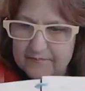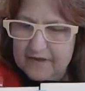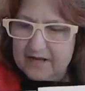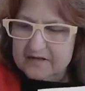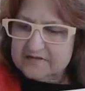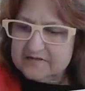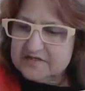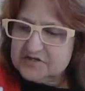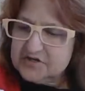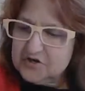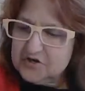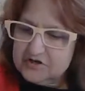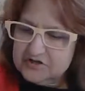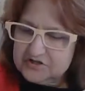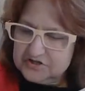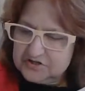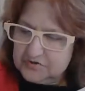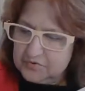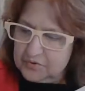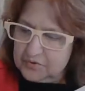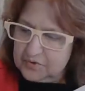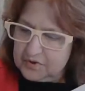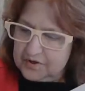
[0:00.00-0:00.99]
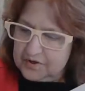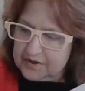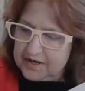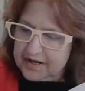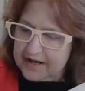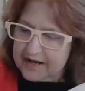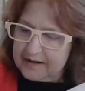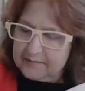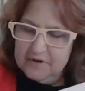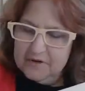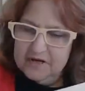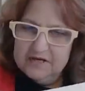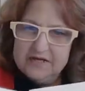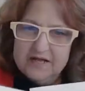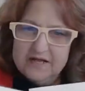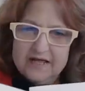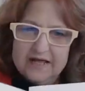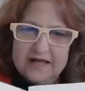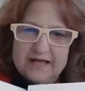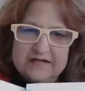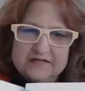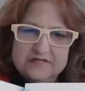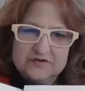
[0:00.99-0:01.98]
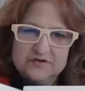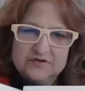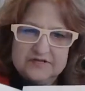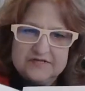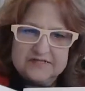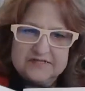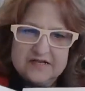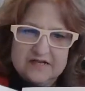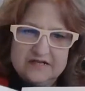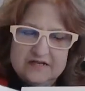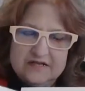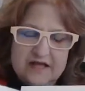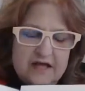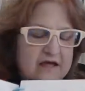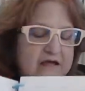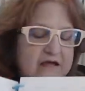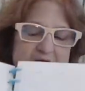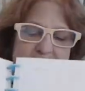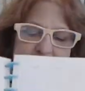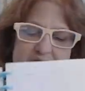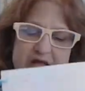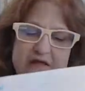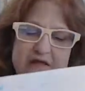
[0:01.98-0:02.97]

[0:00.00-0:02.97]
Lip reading: It starts on a Monday, ends on a Sunday.